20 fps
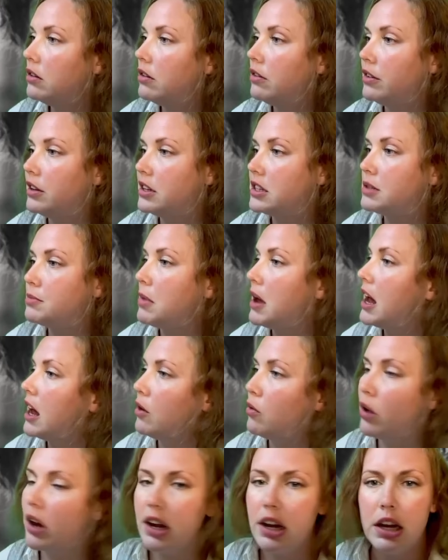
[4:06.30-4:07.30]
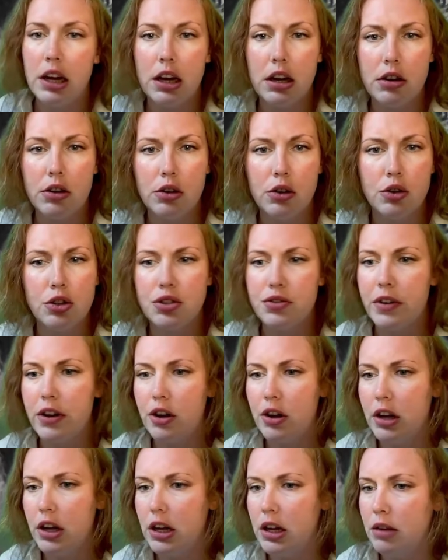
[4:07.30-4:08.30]
This man right here looks
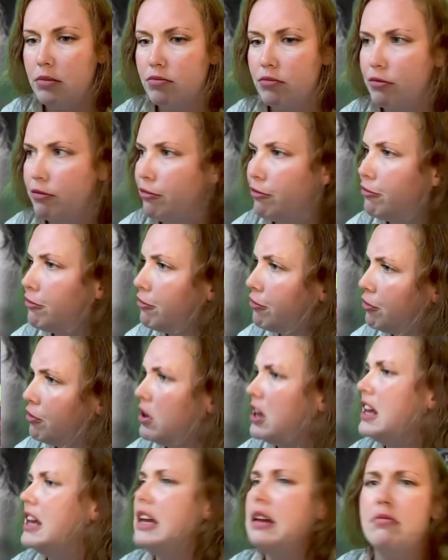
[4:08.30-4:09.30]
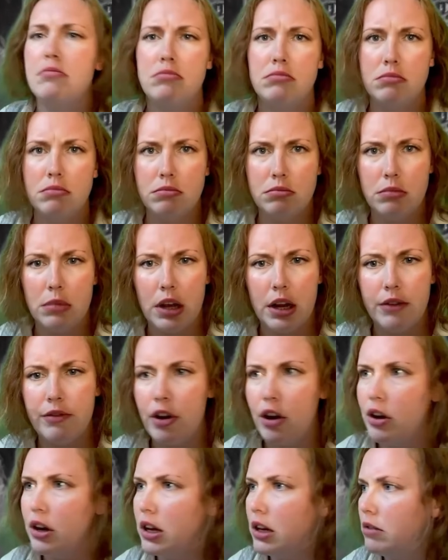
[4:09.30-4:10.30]
very free and
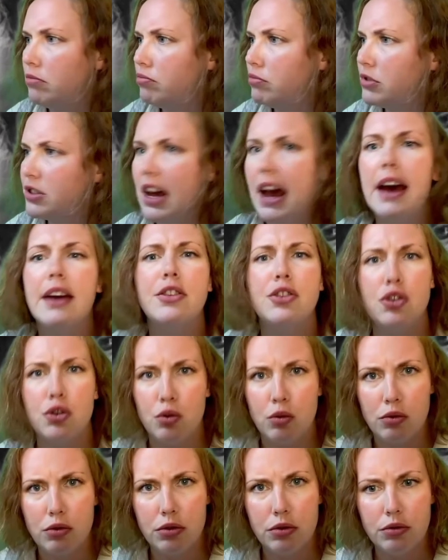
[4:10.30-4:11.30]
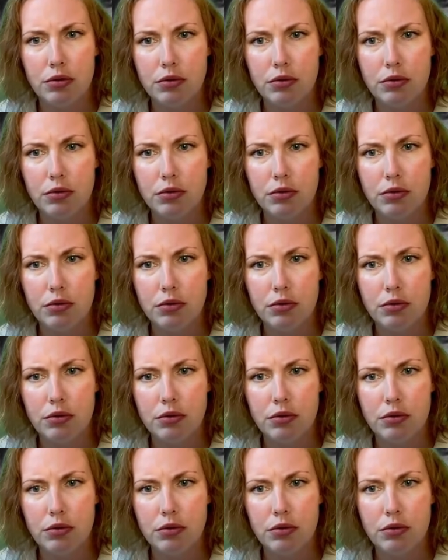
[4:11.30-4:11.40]
very tattooed.